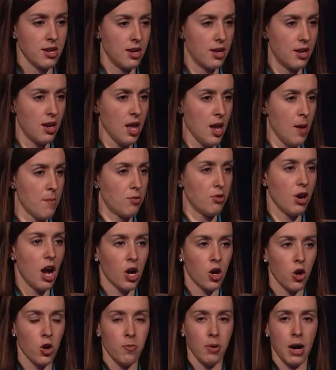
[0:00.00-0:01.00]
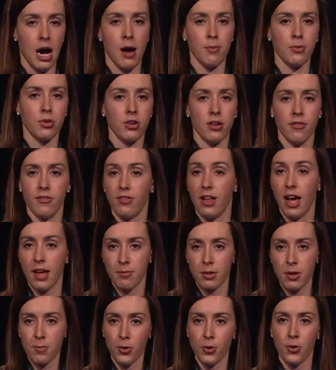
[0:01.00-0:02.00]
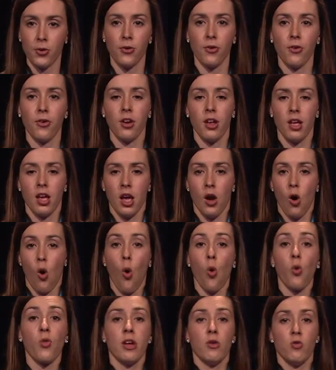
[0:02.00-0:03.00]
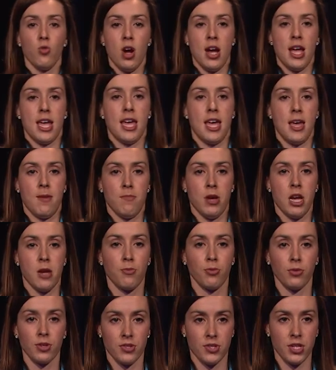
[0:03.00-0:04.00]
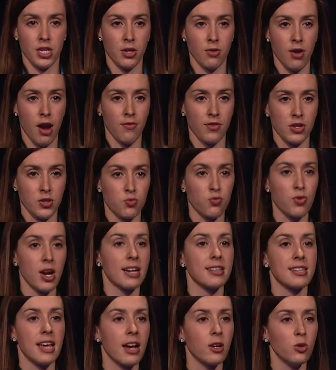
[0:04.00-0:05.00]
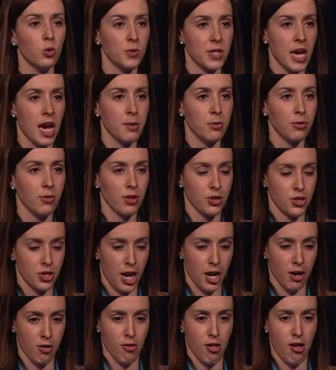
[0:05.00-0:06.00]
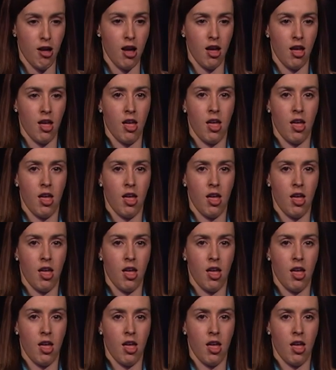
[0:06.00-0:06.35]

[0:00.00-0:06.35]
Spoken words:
and Barack Obama and Vladimir Putin, all their right-hand people are sitting around this rectangle table at the Shangri-La.